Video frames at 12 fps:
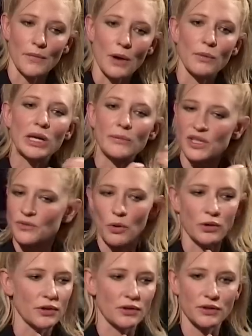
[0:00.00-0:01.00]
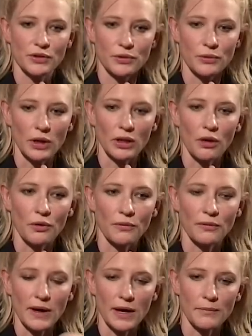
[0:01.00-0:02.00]
I really responded to a lot
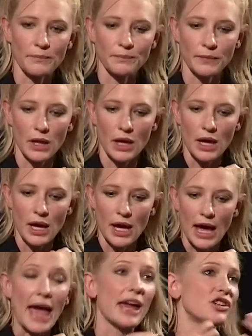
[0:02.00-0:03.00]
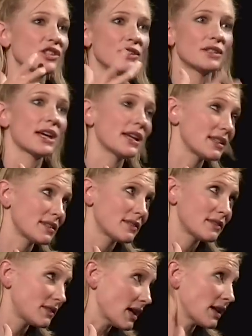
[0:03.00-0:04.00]
of um, Asian dan
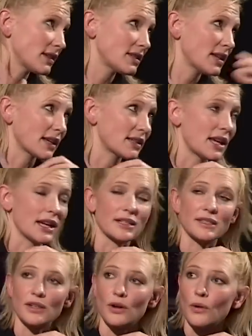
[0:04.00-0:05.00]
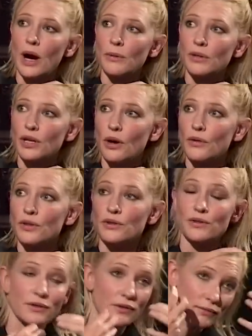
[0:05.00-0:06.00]
dance techniques, so I would go and
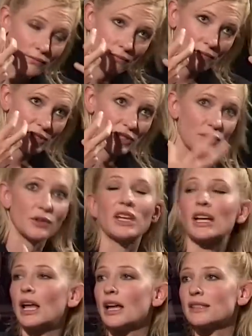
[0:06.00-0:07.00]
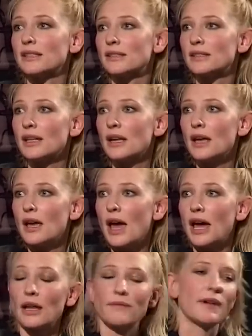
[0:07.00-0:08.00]
do Suzuki classes,
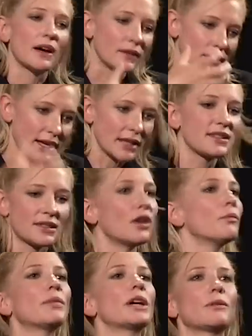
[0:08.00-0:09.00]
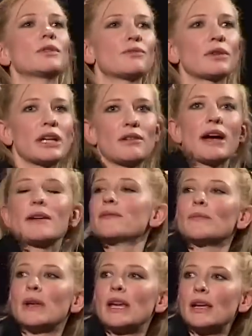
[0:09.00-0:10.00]
and I found that that stomping was really great
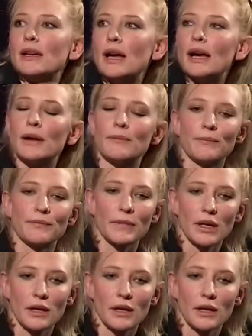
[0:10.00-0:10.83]
for me. Um,